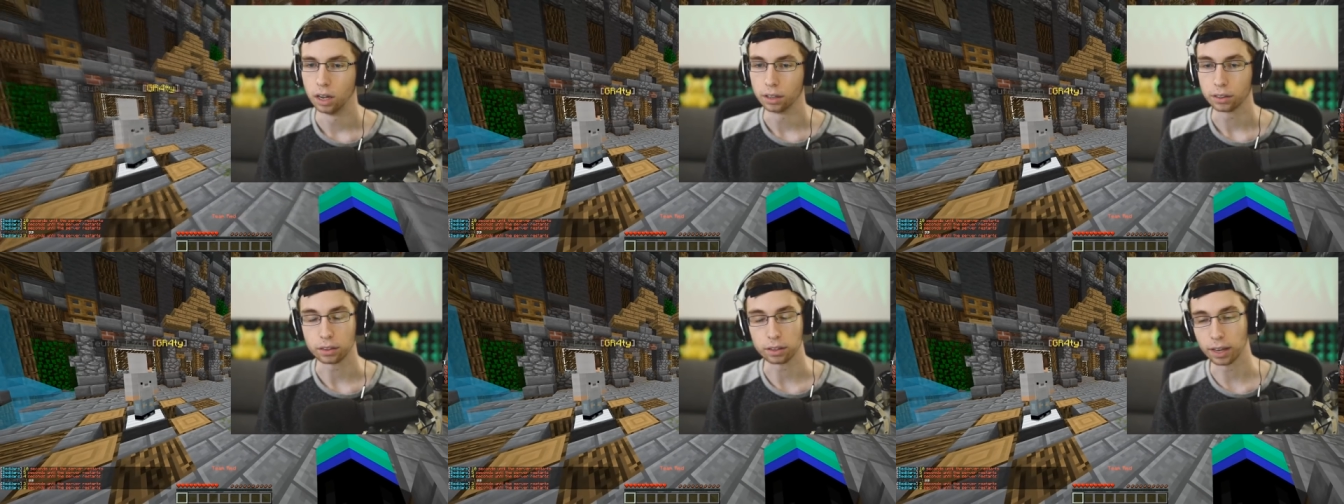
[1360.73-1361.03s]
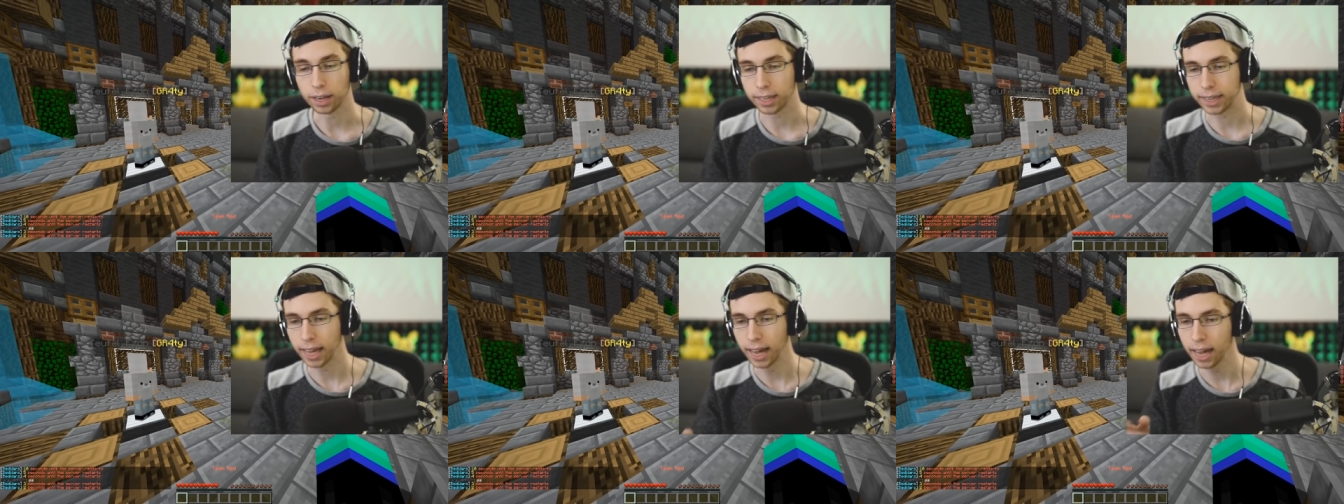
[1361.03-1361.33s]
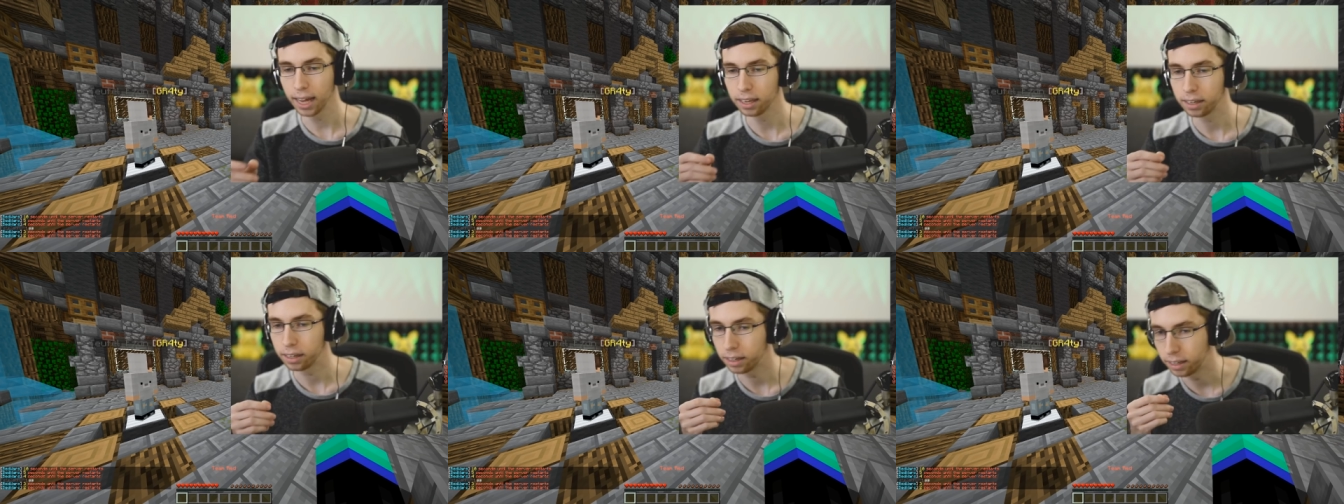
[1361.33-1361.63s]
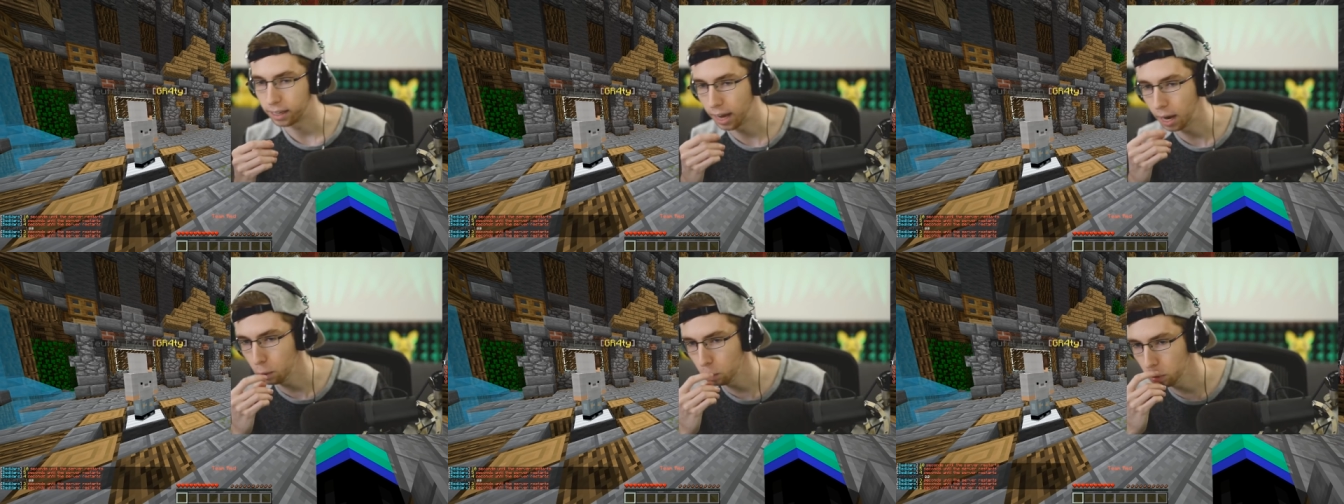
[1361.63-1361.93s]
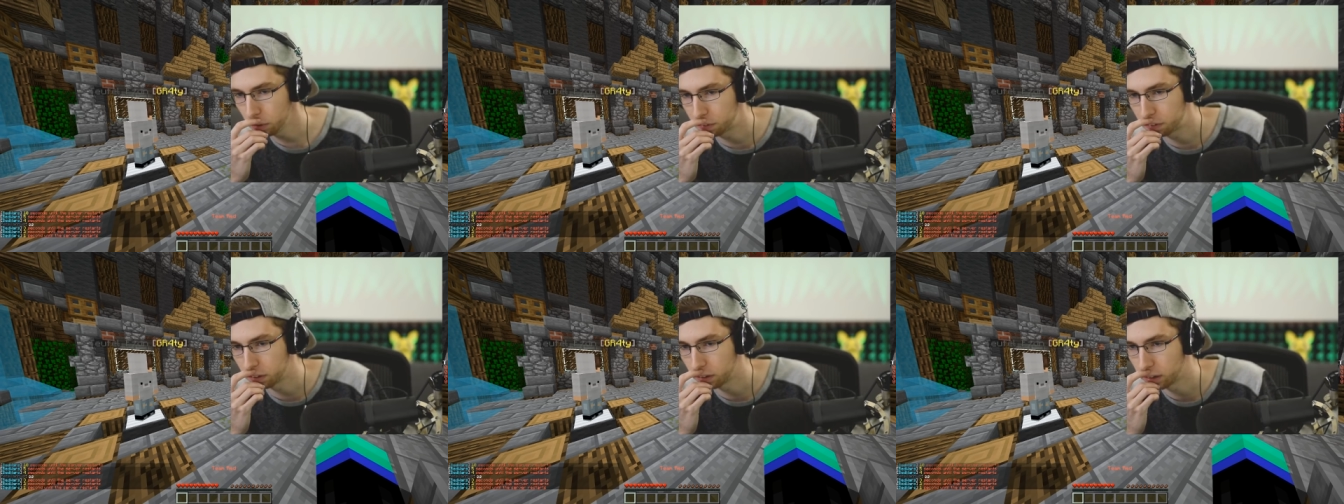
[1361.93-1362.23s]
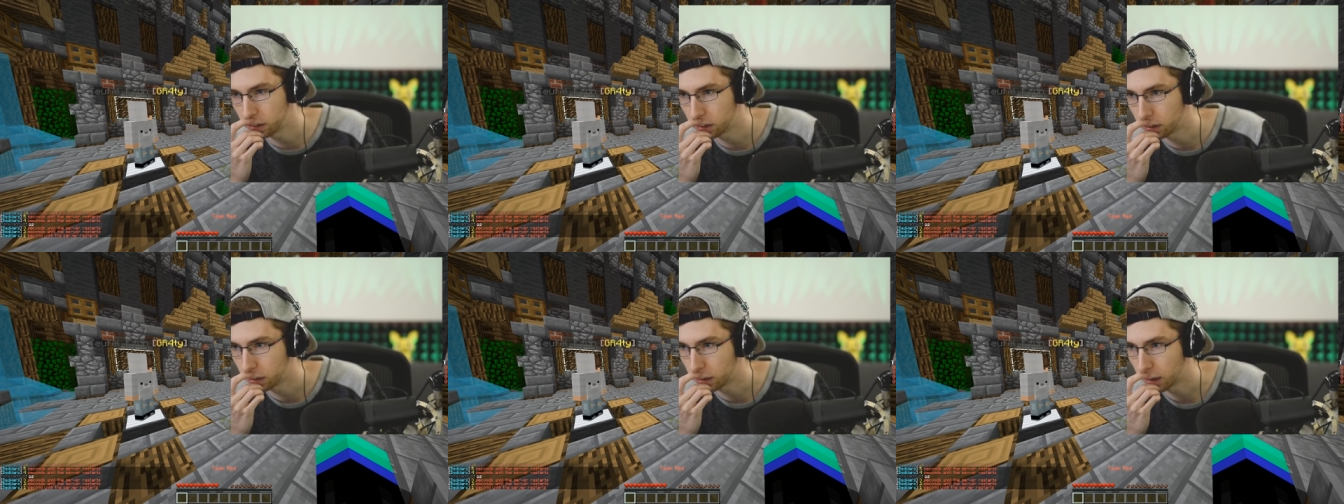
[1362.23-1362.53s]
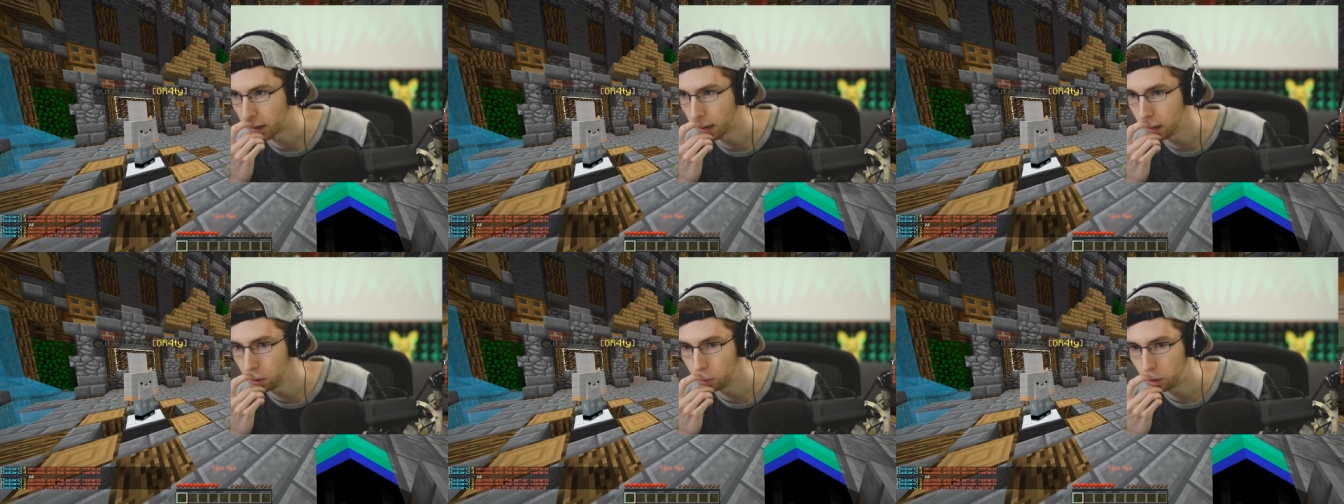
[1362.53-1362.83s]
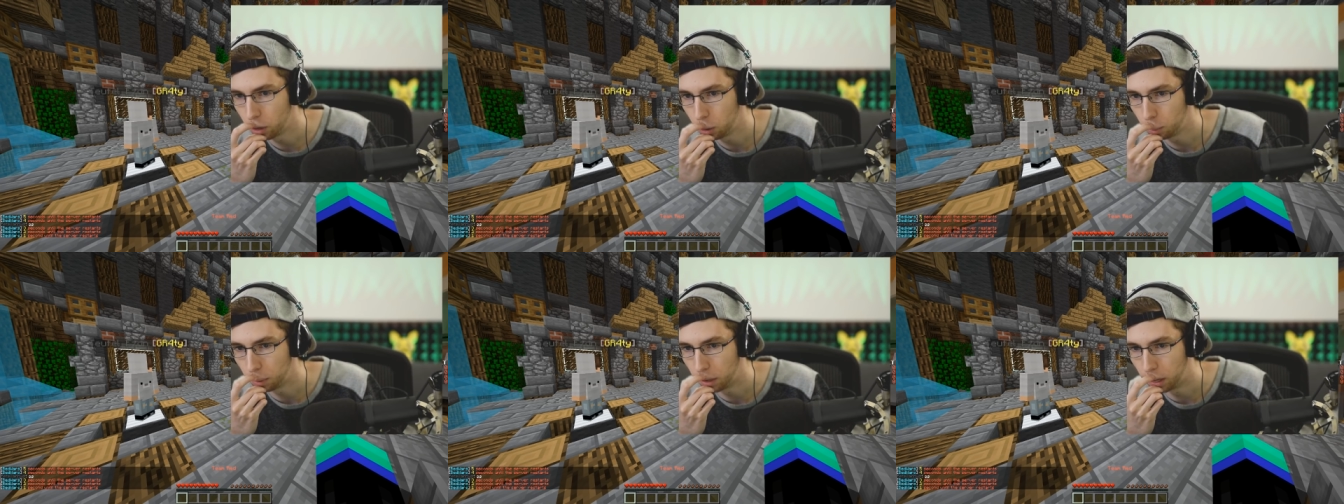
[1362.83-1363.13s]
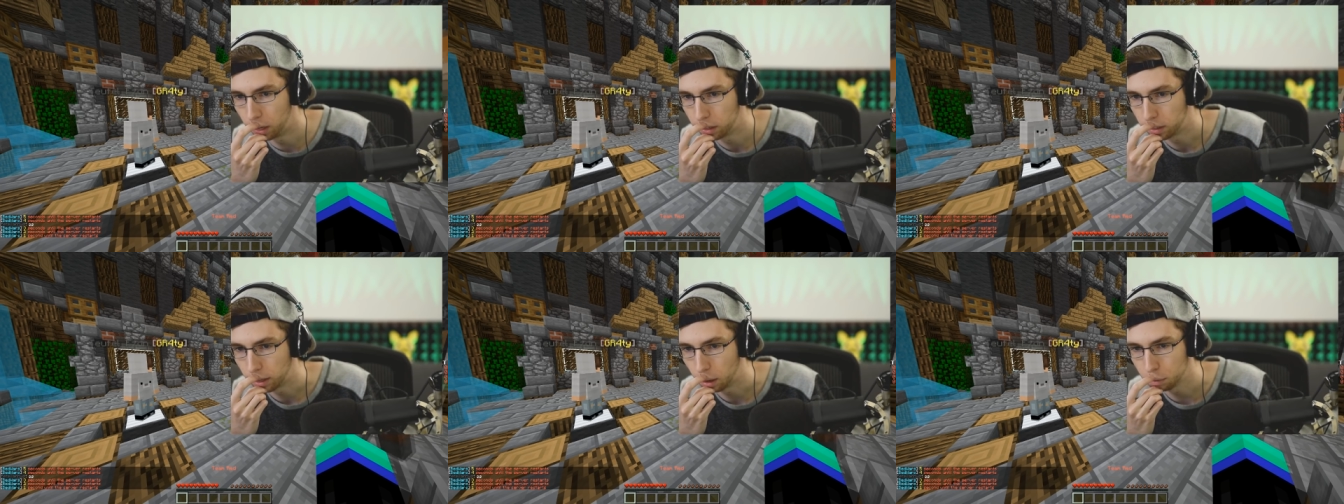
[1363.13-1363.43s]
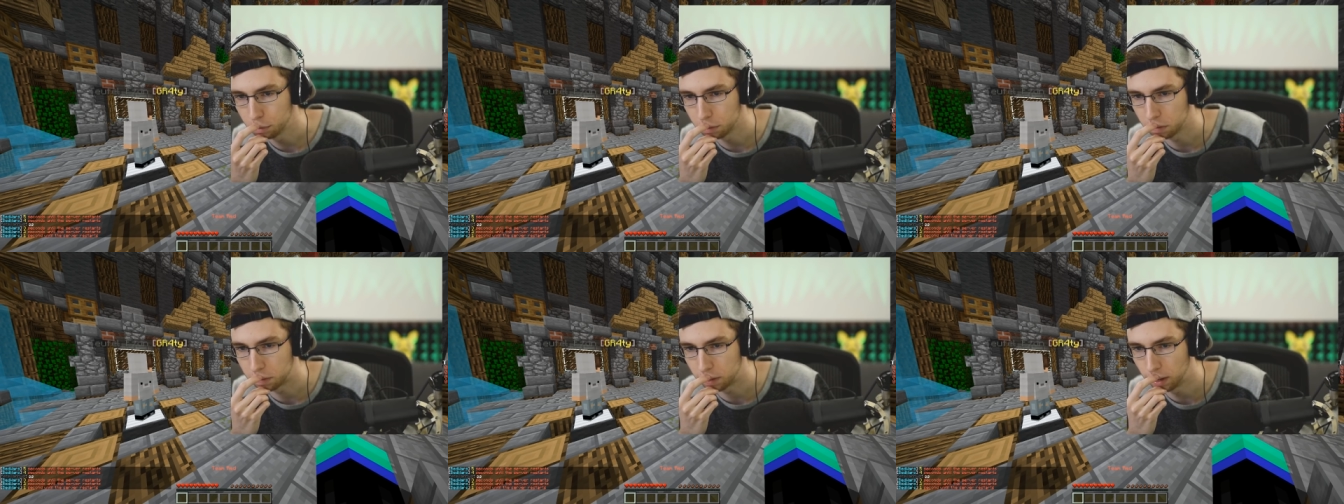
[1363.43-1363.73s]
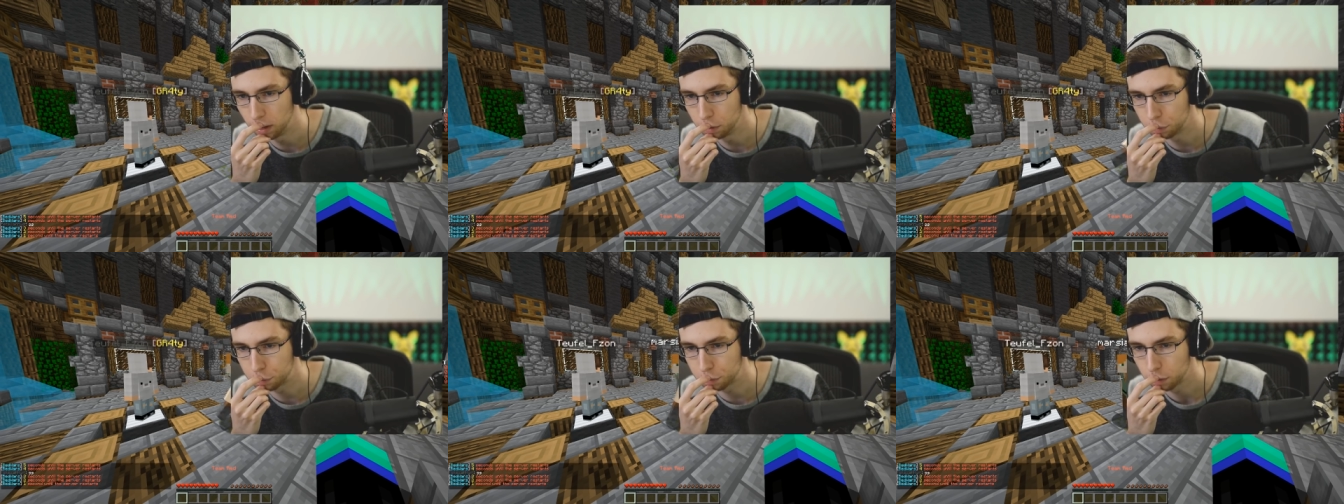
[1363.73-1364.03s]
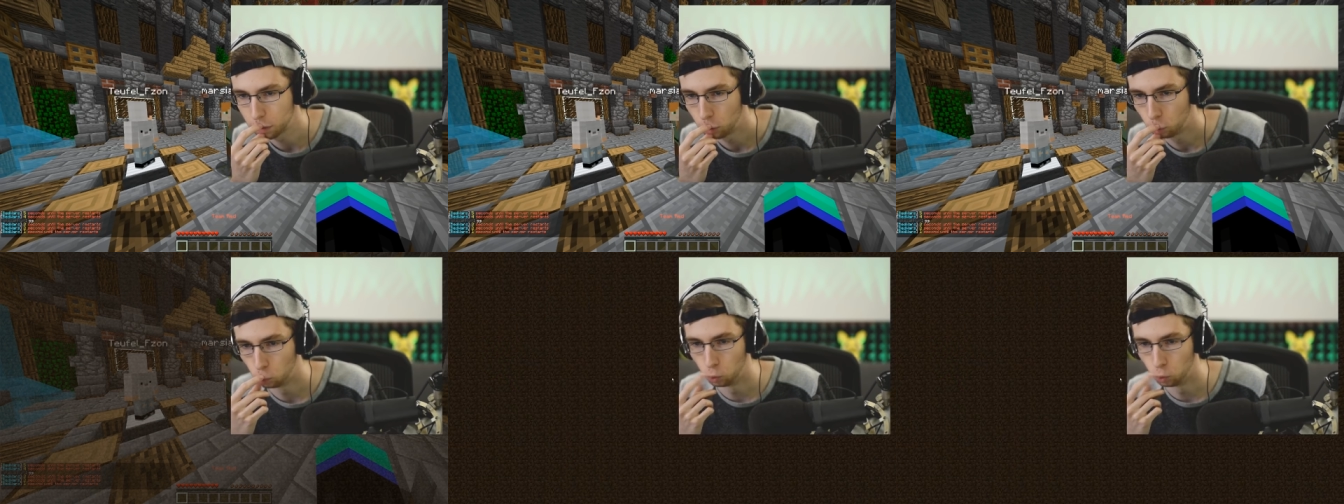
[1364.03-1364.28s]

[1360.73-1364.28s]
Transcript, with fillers: Like that... That was, uh, I don't know, man. That was intense.